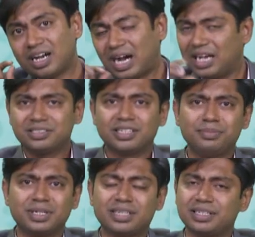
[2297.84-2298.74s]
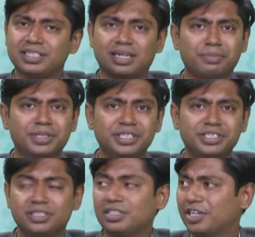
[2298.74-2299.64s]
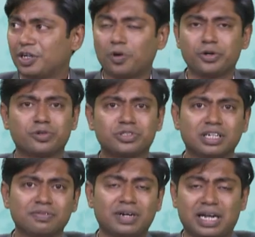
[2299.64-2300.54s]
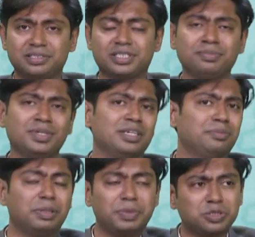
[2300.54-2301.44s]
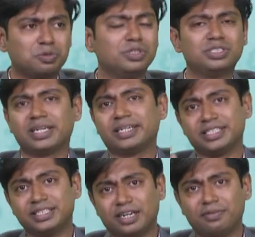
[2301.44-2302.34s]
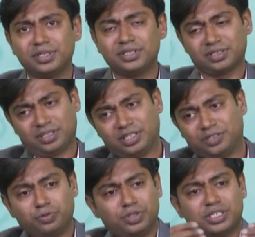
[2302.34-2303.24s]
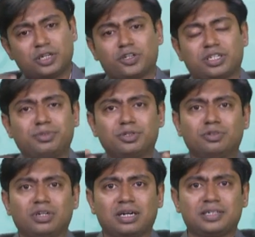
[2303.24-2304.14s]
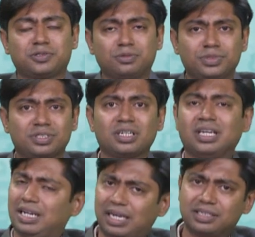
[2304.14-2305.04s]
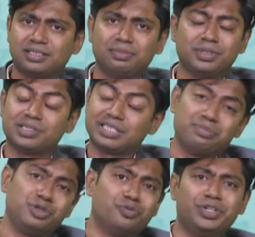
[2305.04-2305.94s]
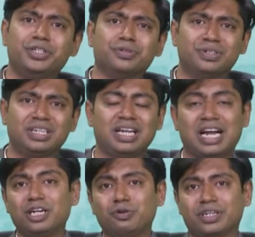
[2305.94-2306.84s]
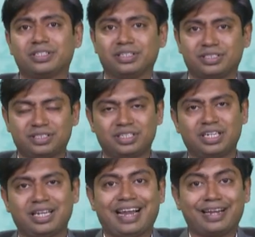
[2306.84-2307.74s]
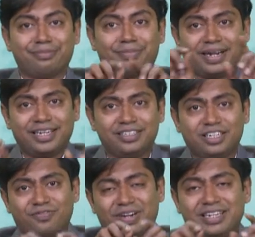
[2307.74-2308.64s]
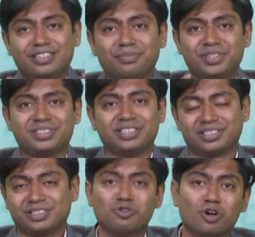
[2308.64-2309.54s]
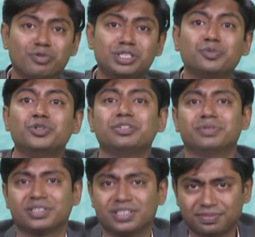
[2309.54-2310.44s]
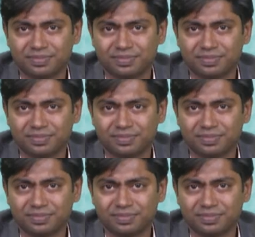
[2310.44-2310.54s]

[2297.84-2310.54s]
Ask them that there is a competition. Record yourself. Ask them, maybe students are getting nervous. Students are not coming to the classrooms. Ask them that send me a video. I'll look at this and find the mistakes. You always motivate them.